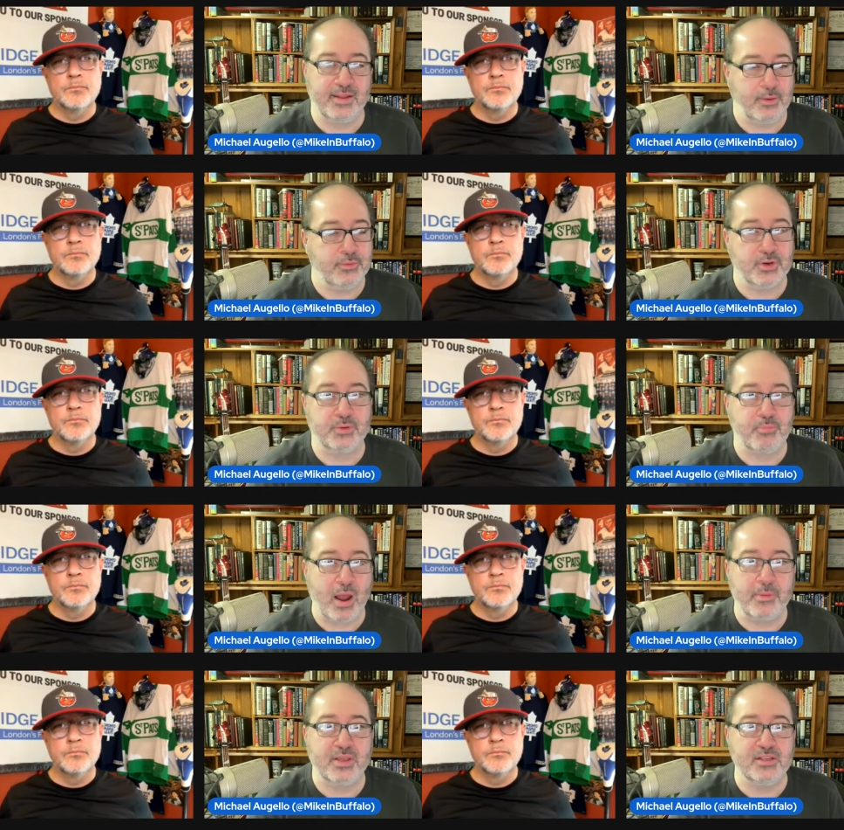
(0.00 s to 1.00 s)
Speaker 1: you know you're
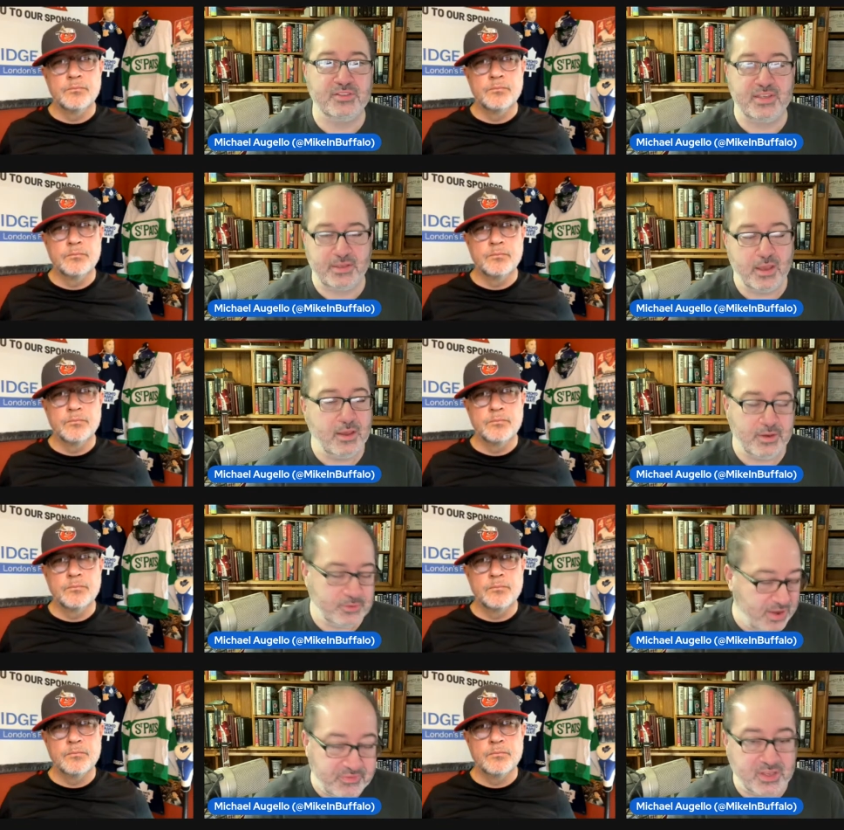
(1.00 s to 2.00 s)
probably going to see you're
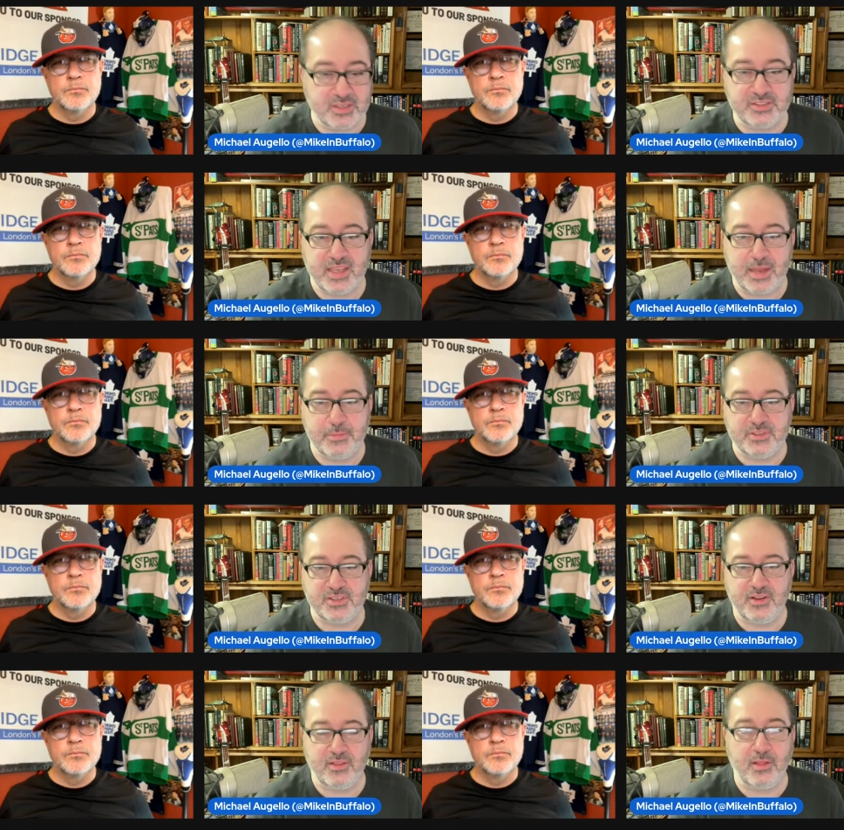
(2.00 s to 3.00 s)
definitely going to see
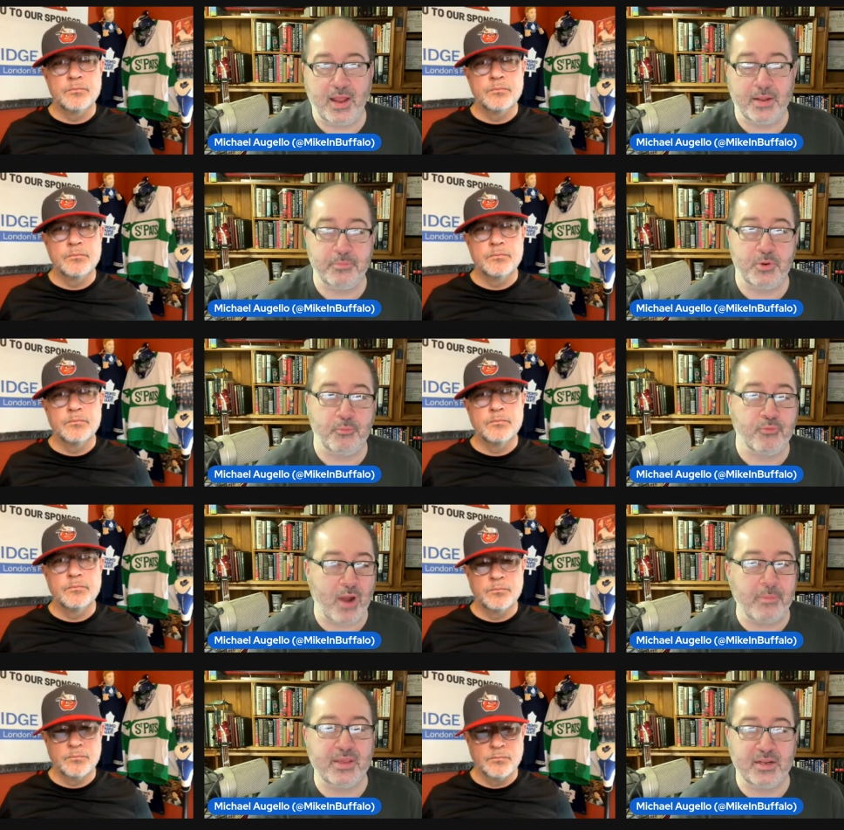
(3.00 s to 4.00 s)
Edmundson in the lineup. You're
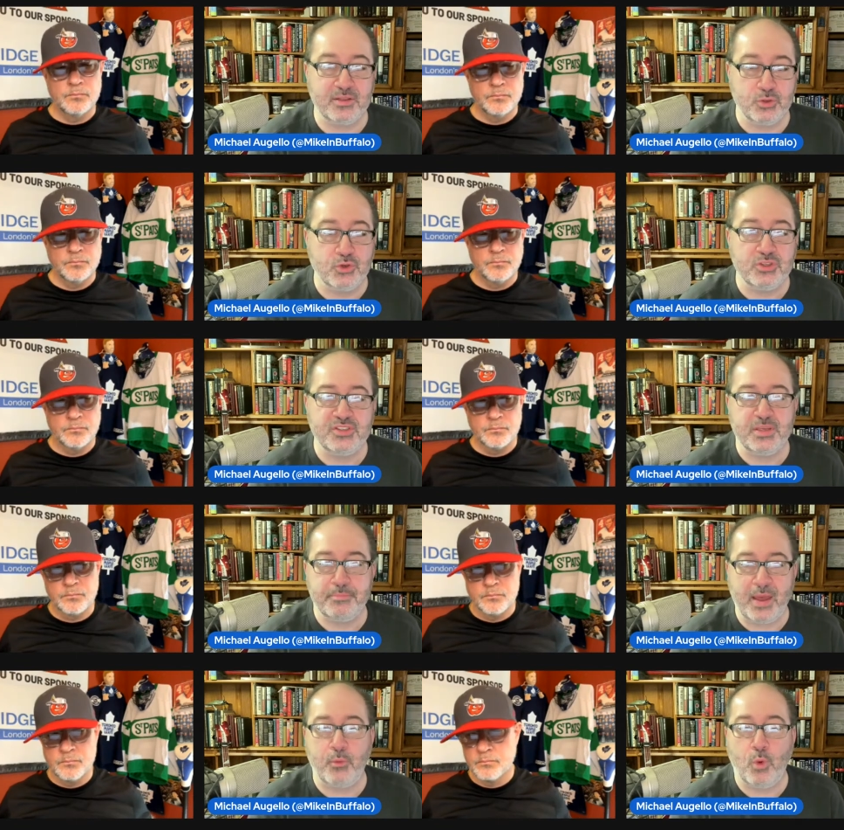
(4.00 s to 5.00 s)
probably going to you could see
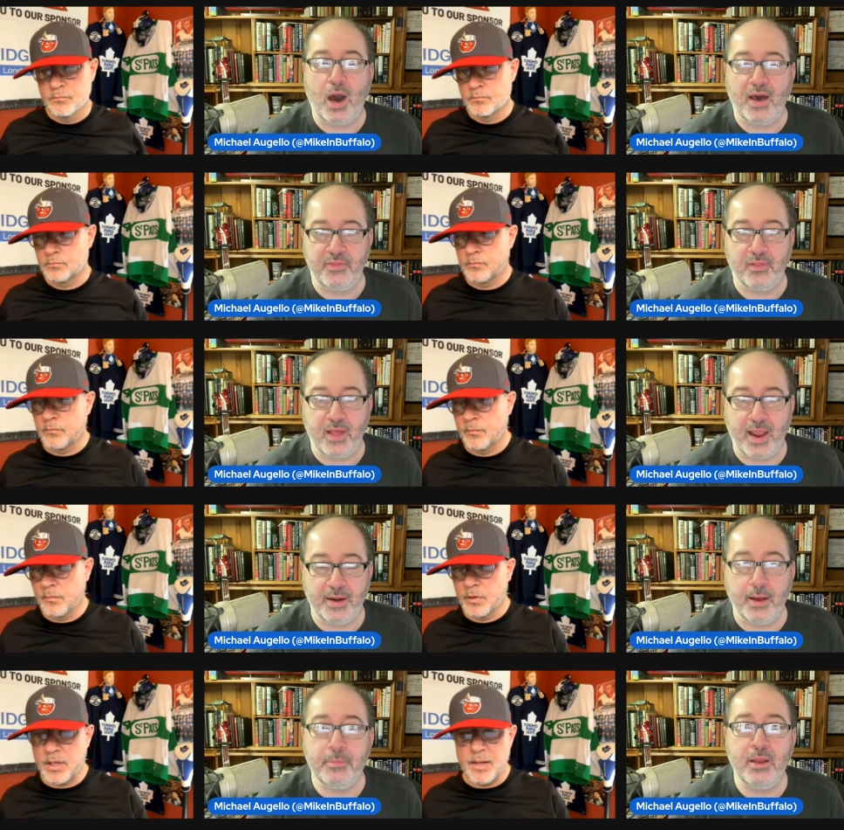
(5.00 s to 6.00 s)
Benoit in the
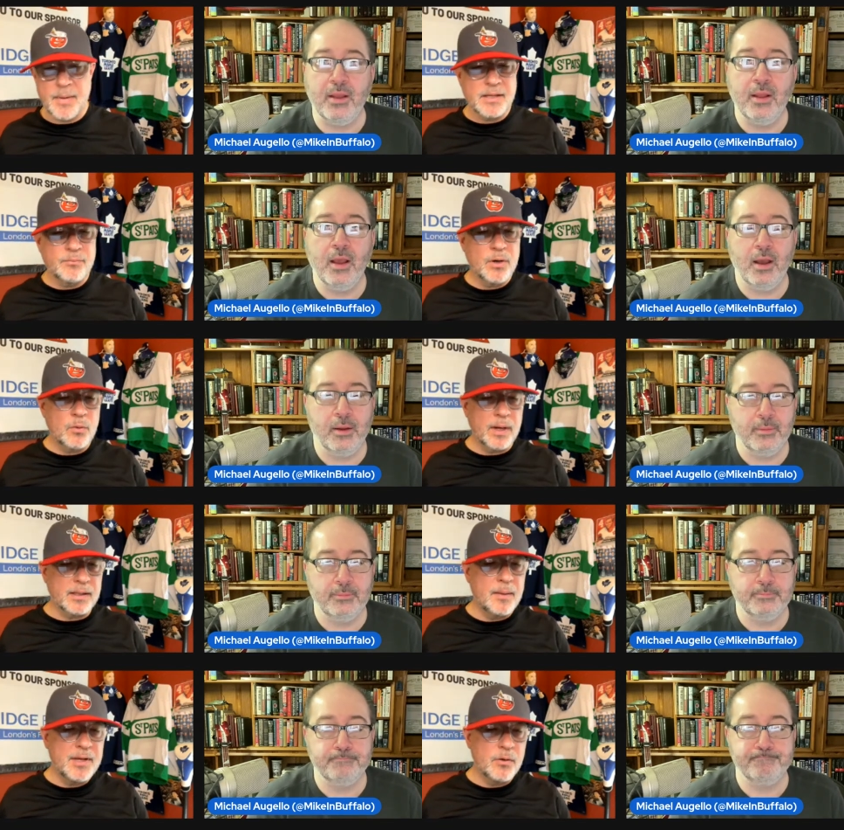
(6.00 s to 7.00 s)
lineup. Okay,
Speaker 2: Mike, real quick,
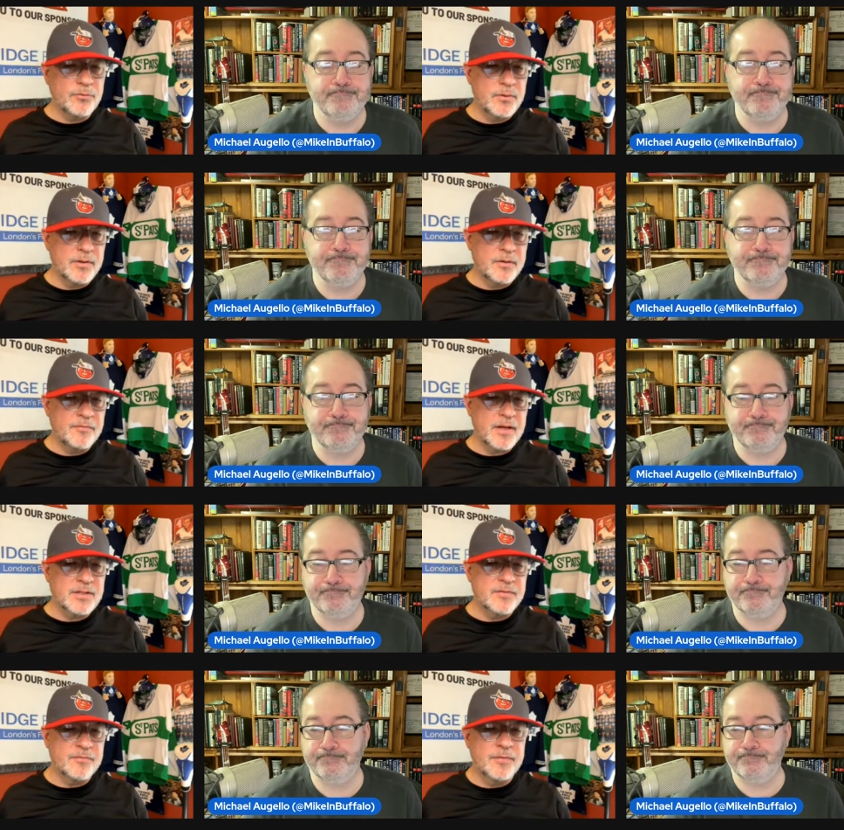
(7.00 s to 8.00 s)
let me go through the
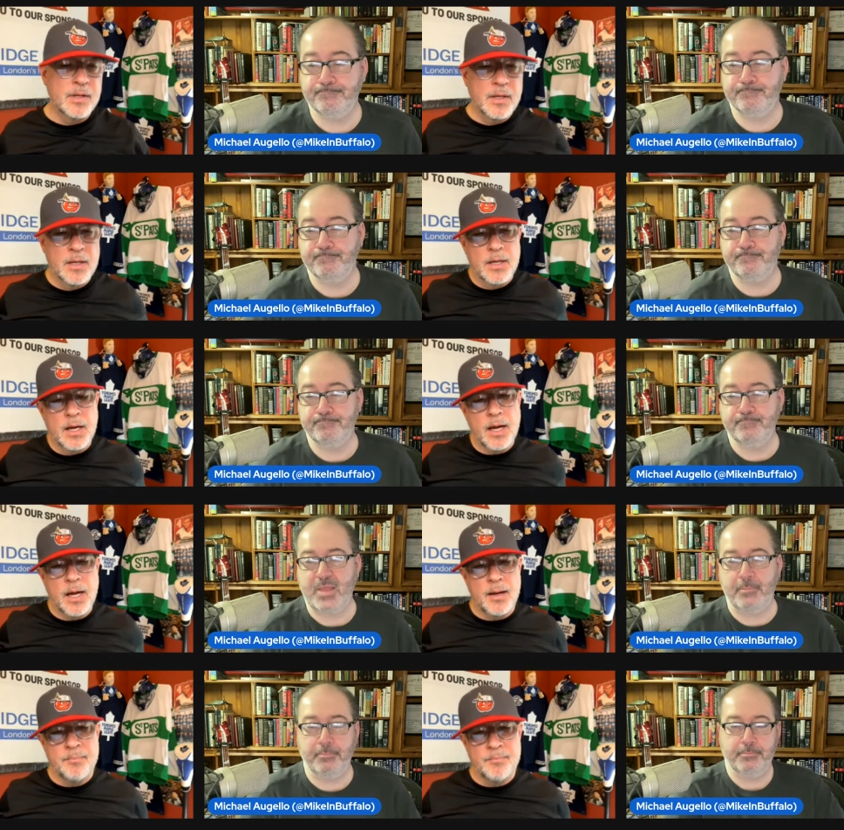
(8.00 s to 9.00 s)
defensive
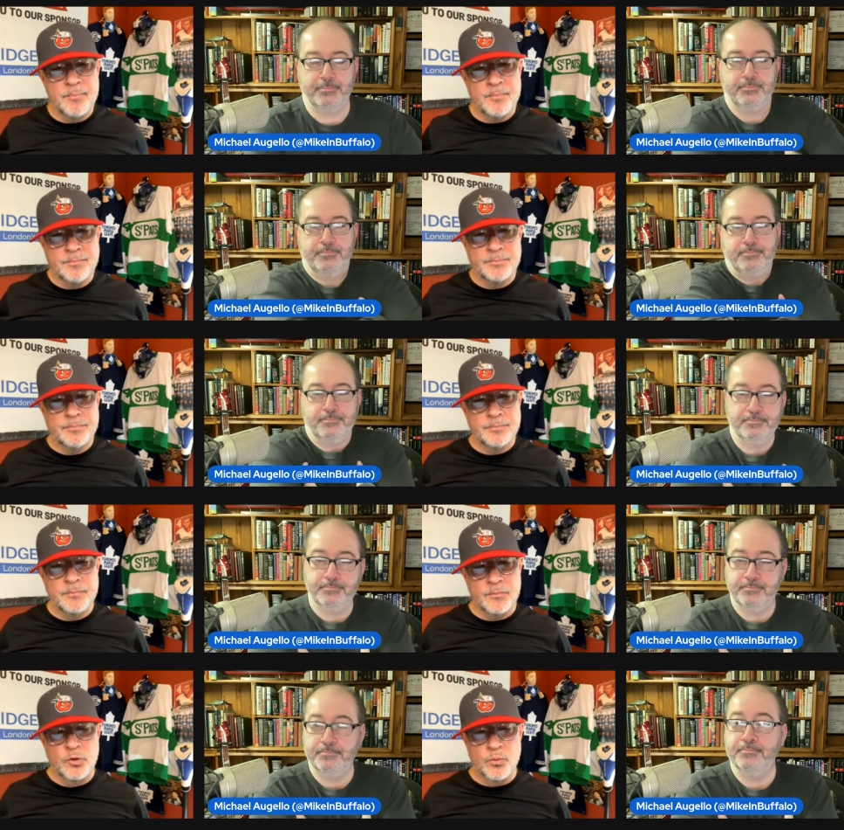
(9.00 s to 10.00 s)
um,
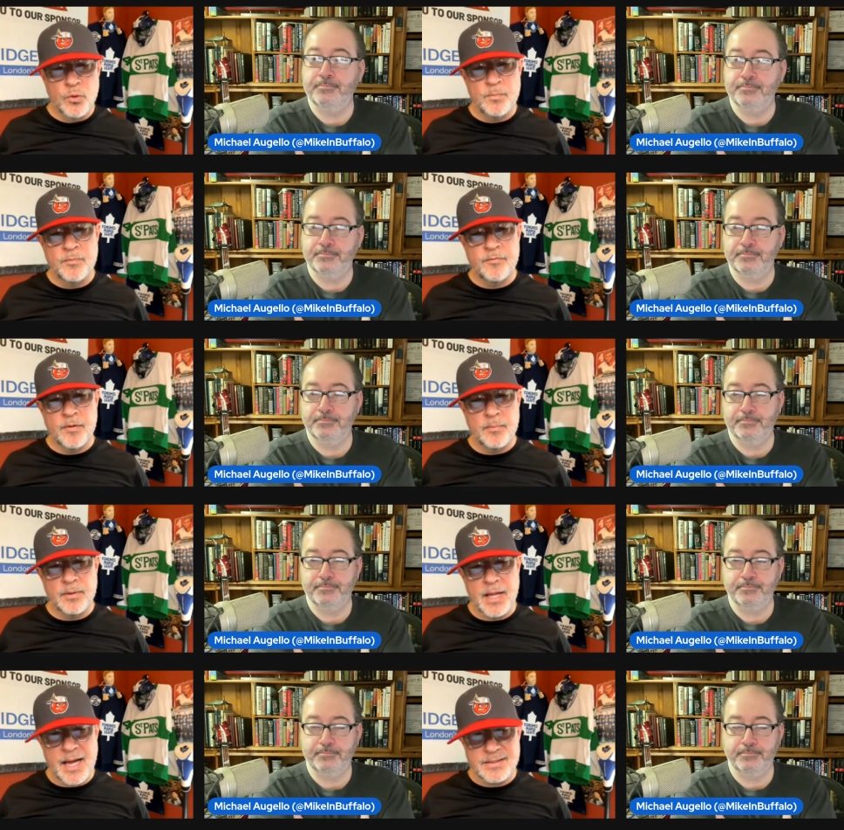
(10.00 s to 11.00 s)
group from
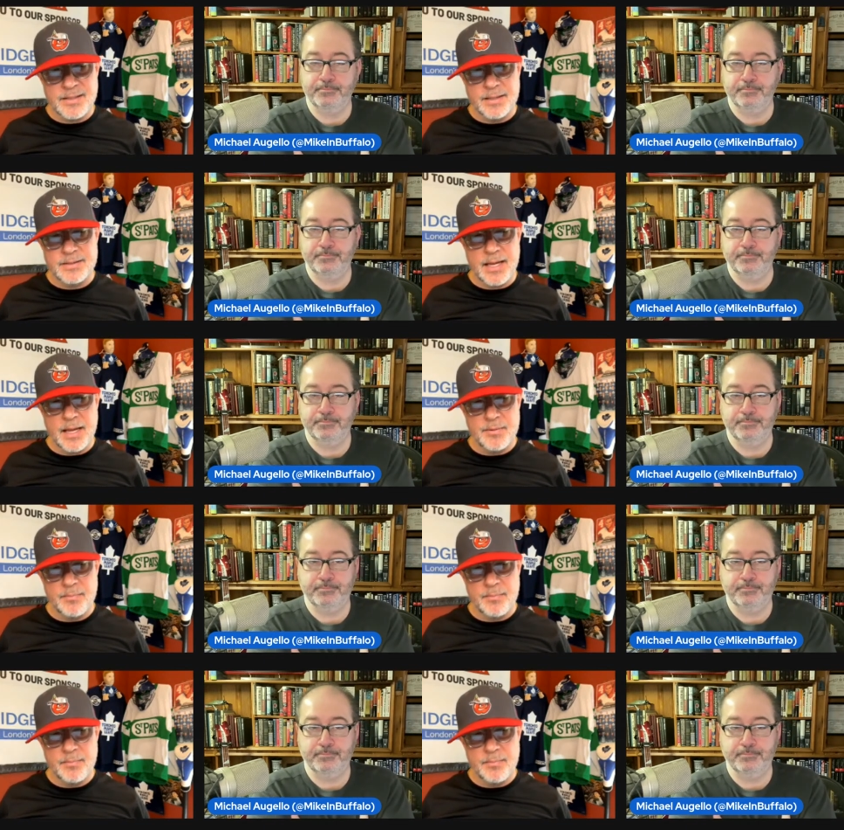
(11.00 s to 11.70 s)
last night's game in